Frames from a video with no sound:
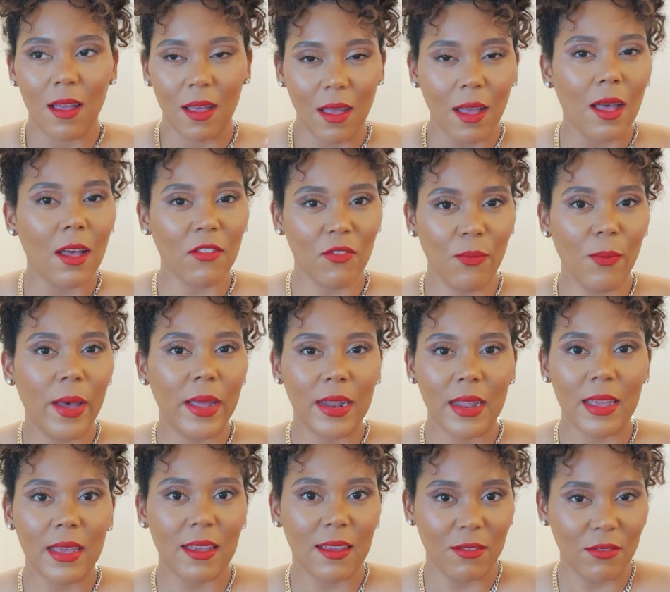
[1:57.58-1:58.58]
of
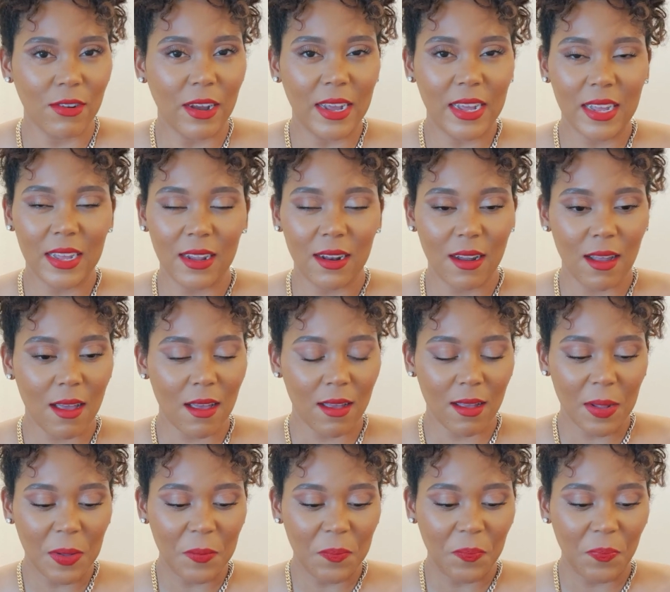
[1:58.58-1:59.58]
money, right?
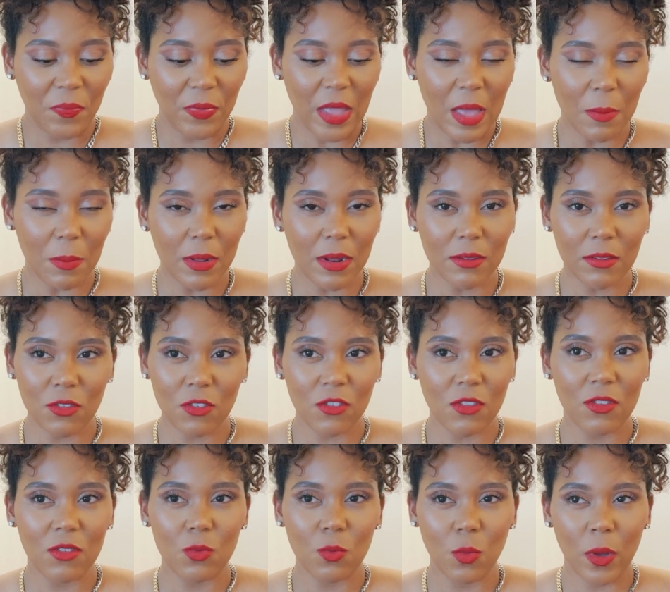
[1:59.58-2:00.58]
Um, but it was
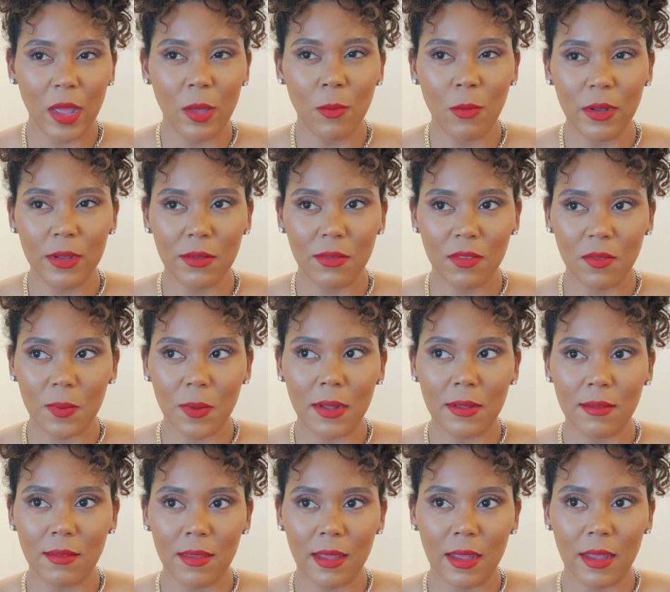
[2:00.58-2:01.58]
just way more
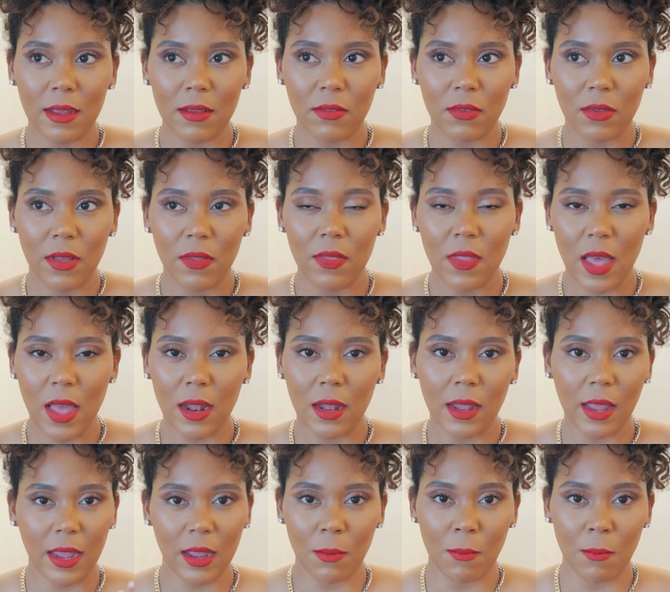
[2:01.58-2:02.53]
expensive than like